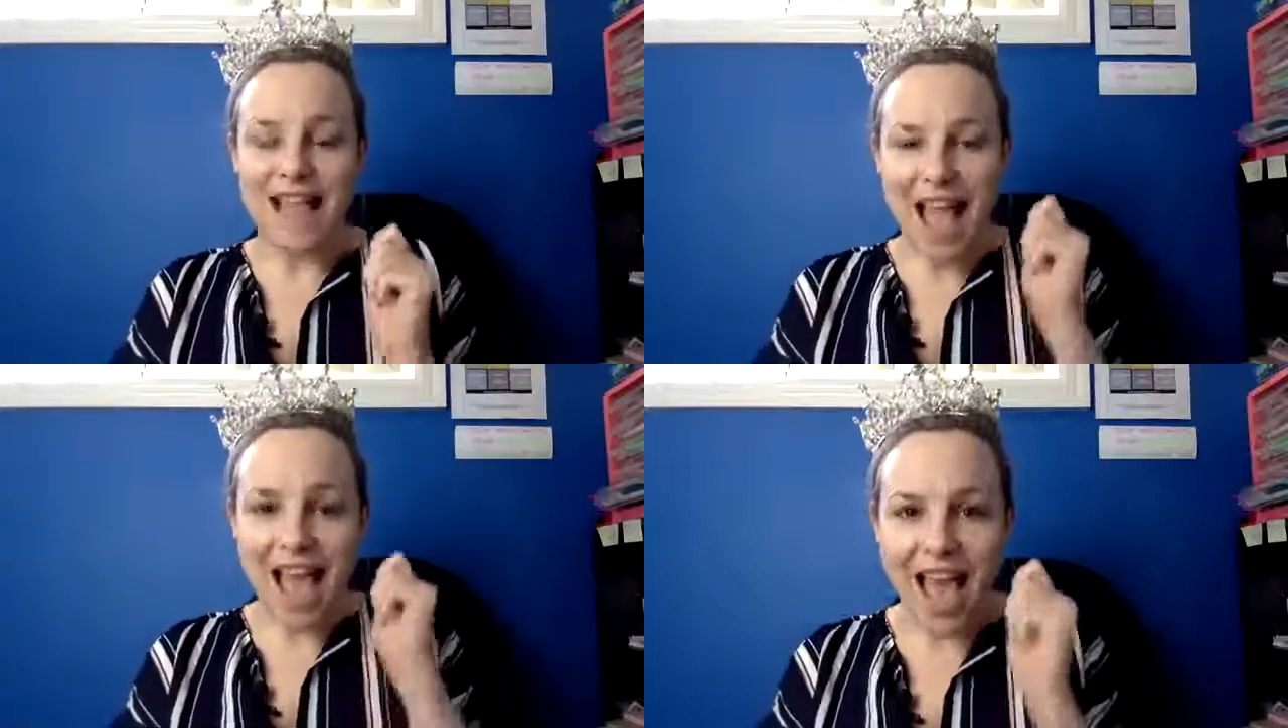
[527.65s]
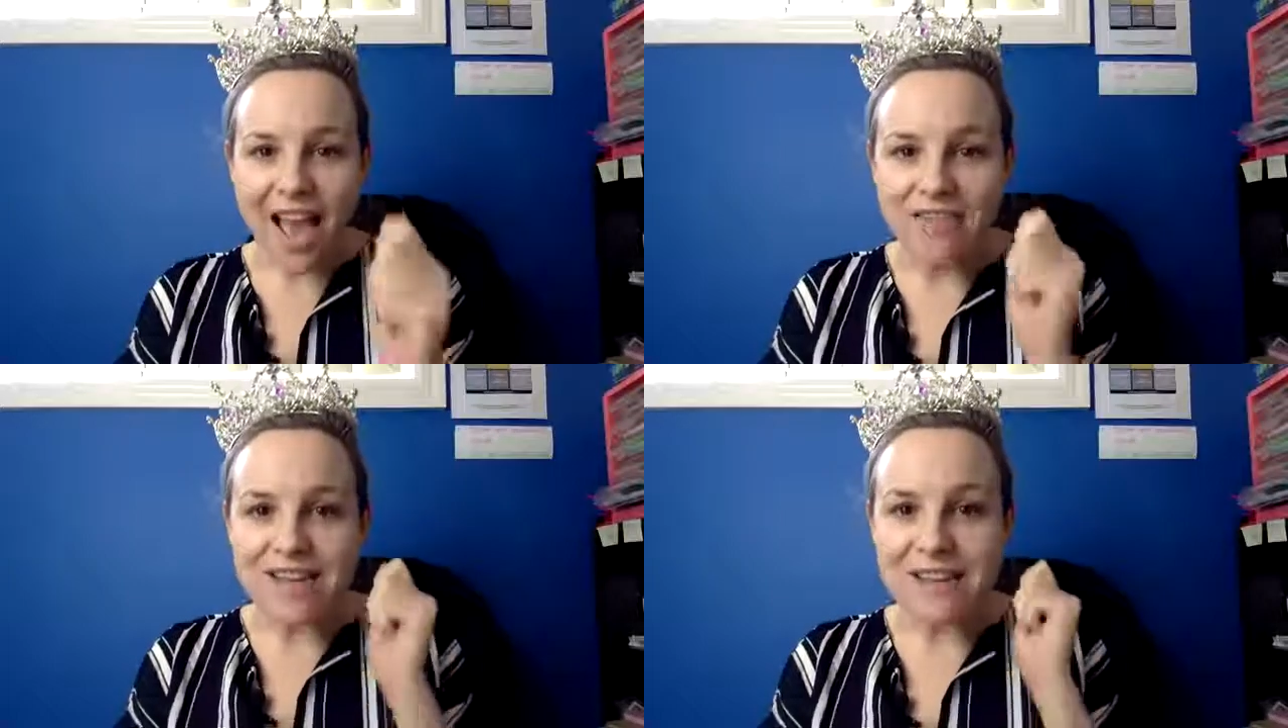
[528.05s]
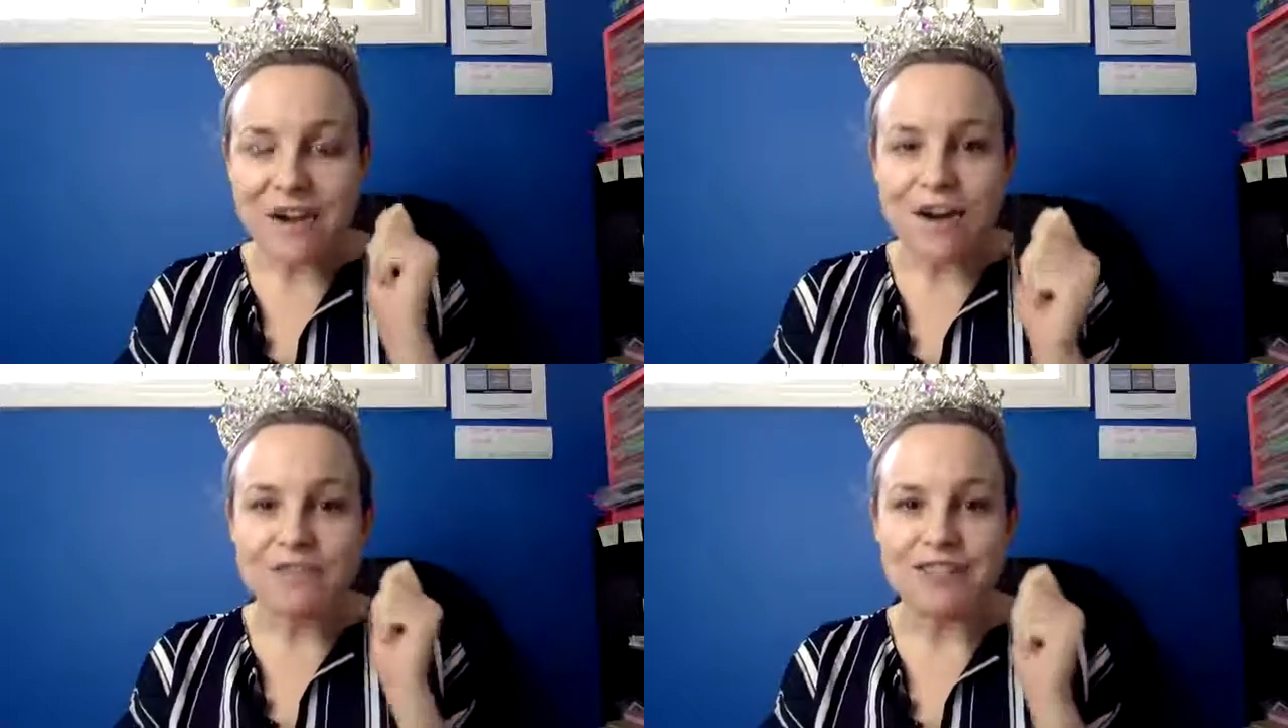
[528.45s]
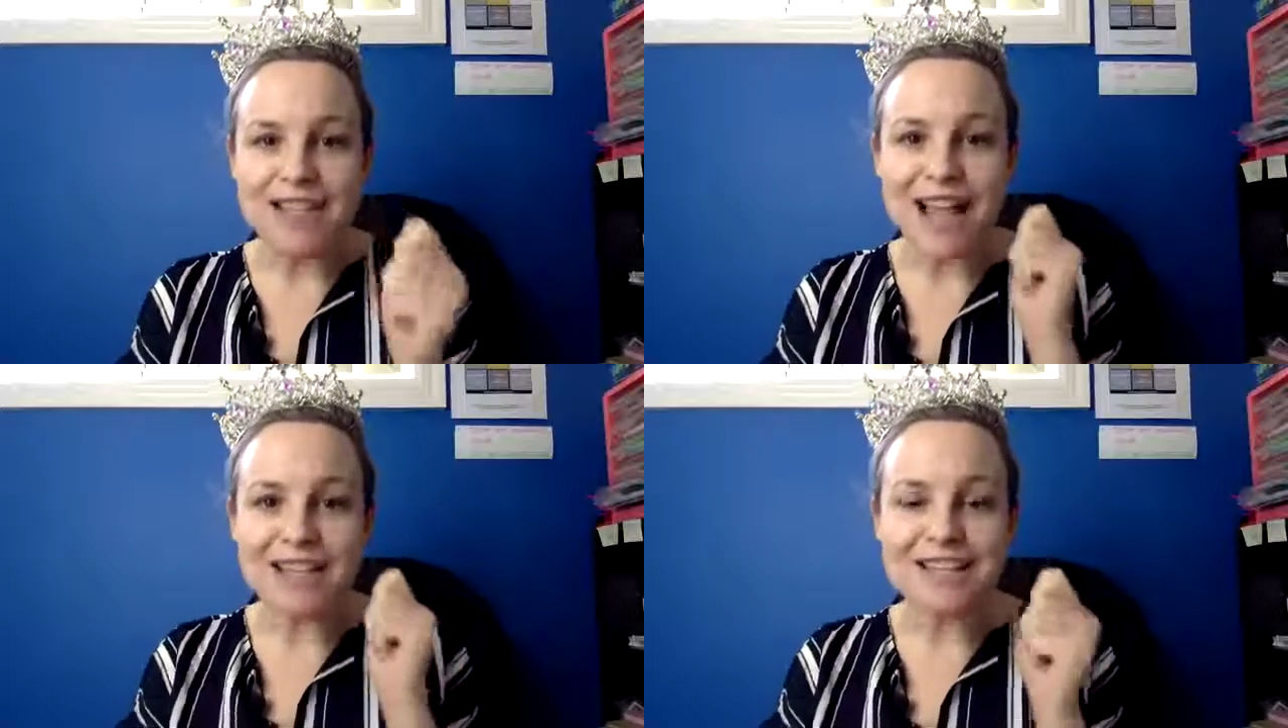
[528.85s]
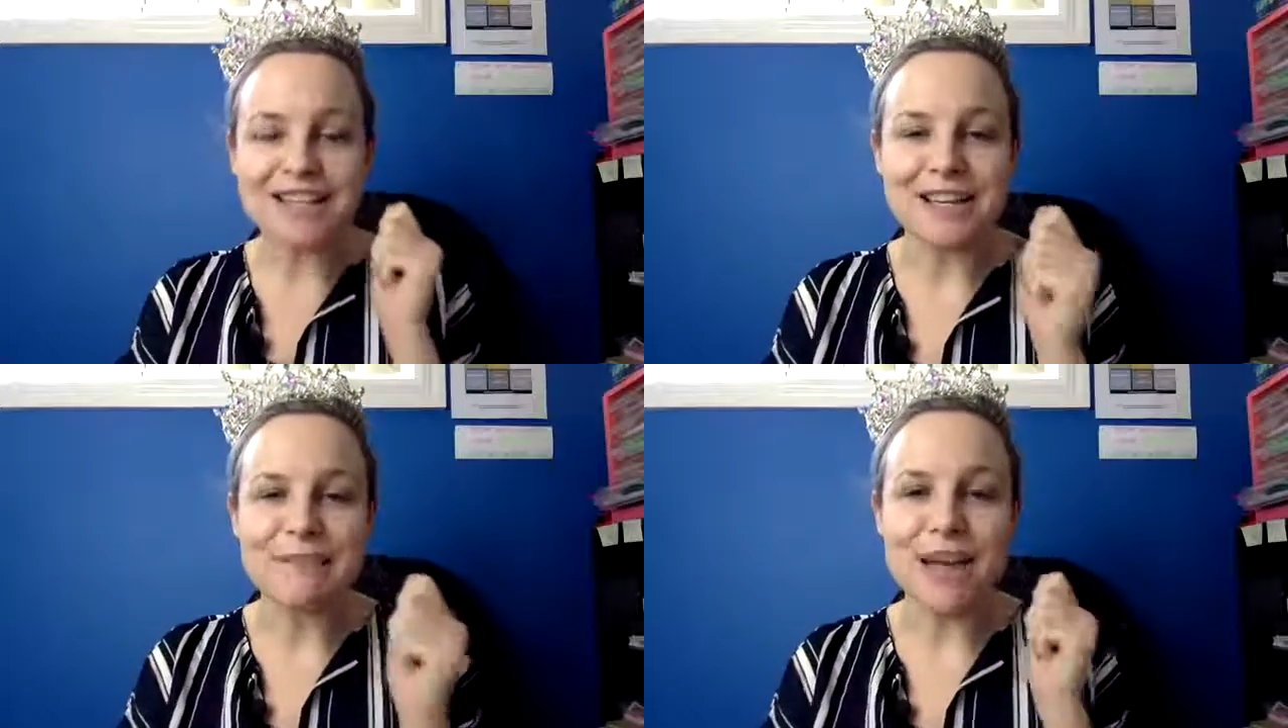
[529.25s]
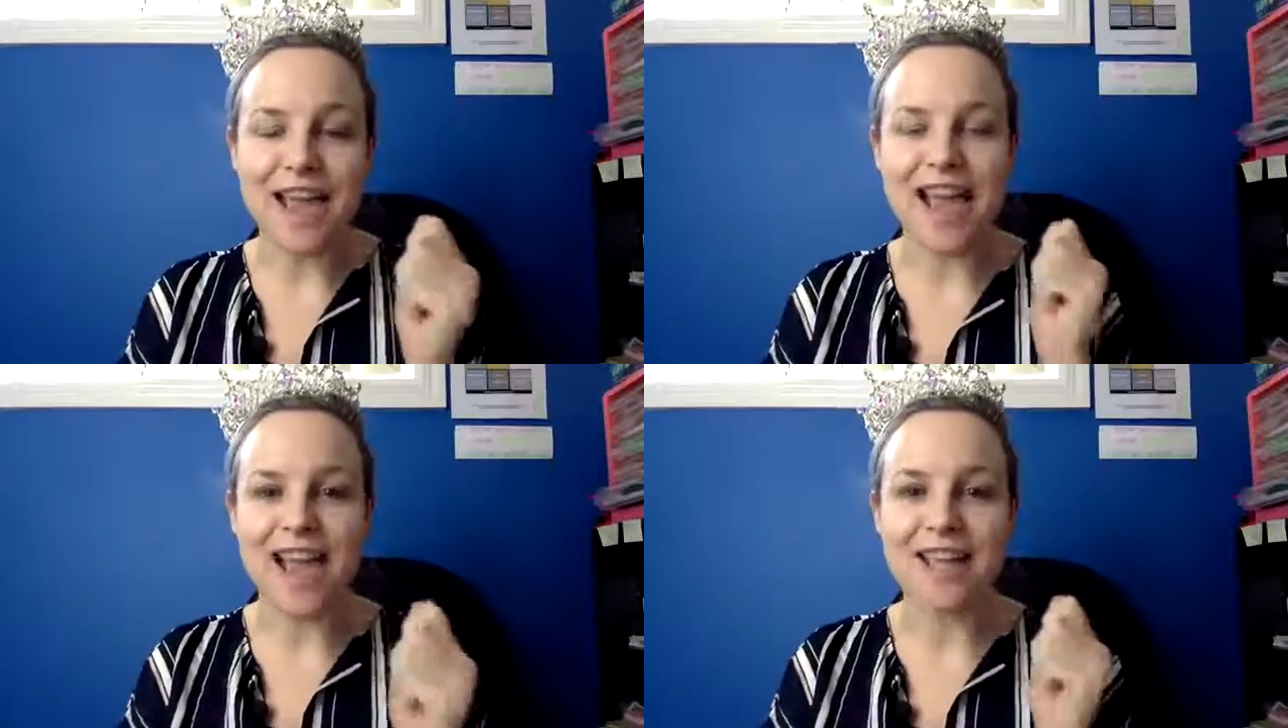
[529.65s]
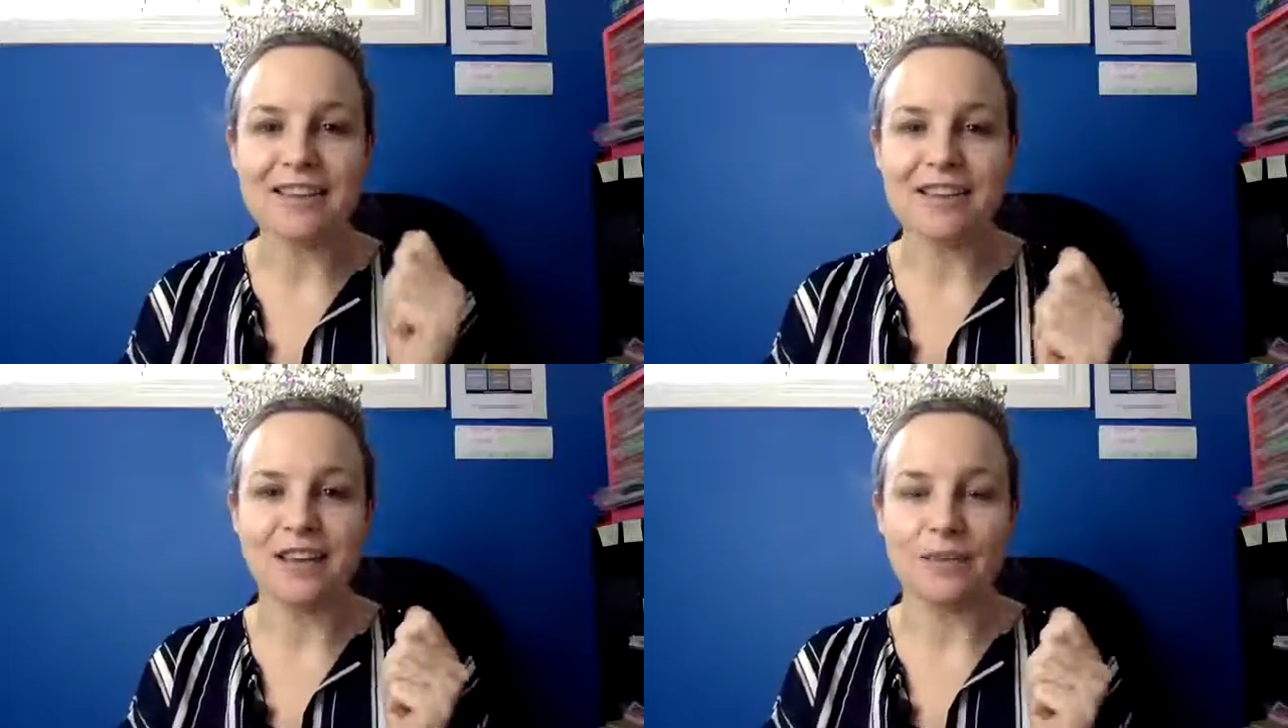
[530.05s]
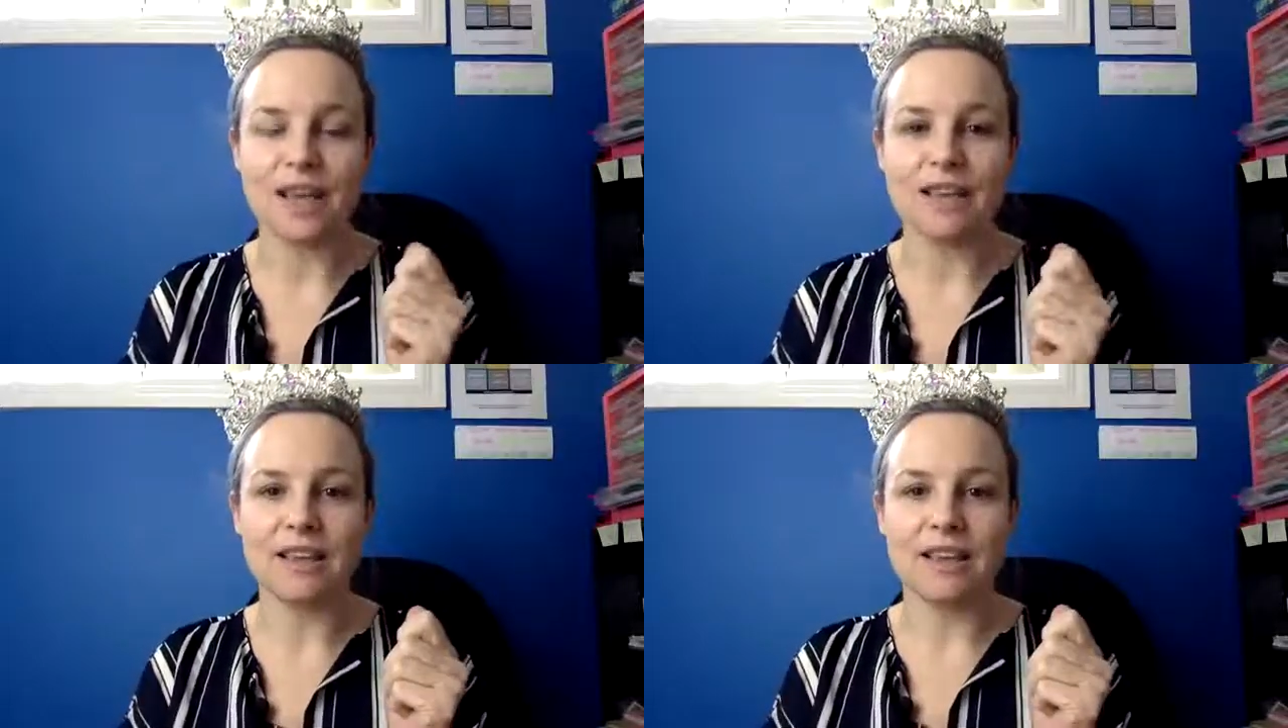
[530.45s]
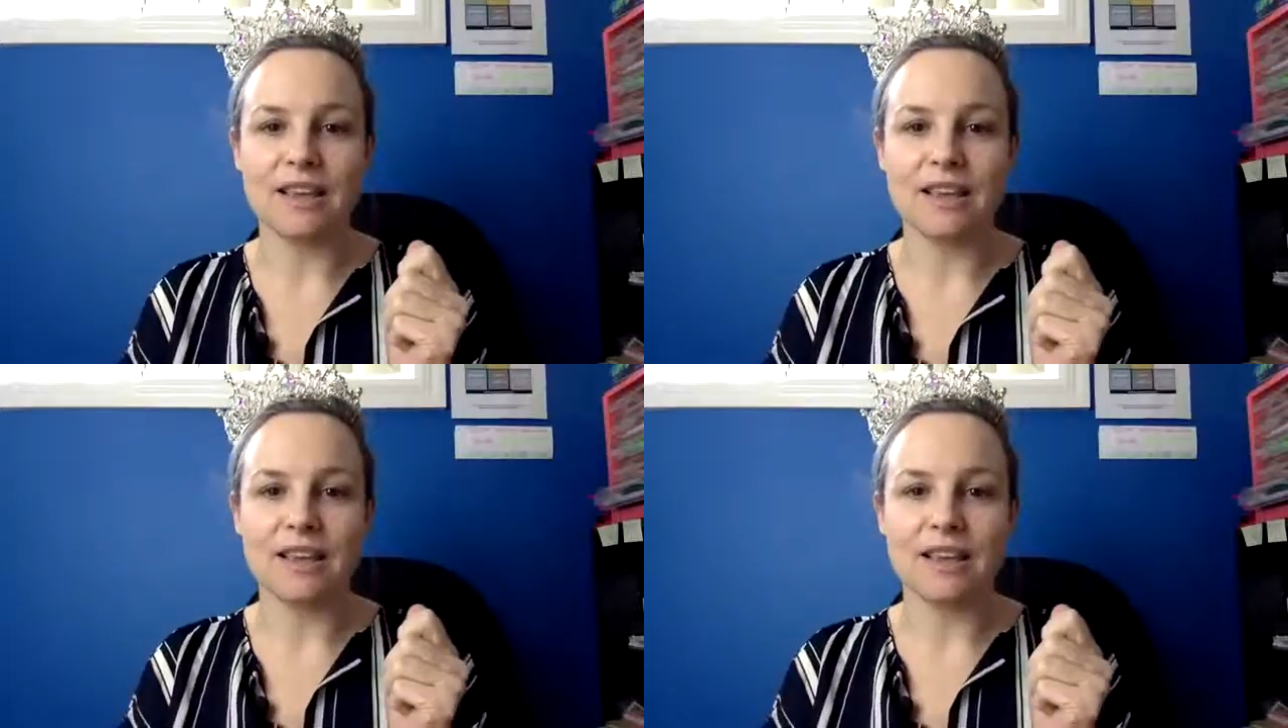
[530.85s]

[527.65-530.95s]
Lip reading: having a conversation in my head going,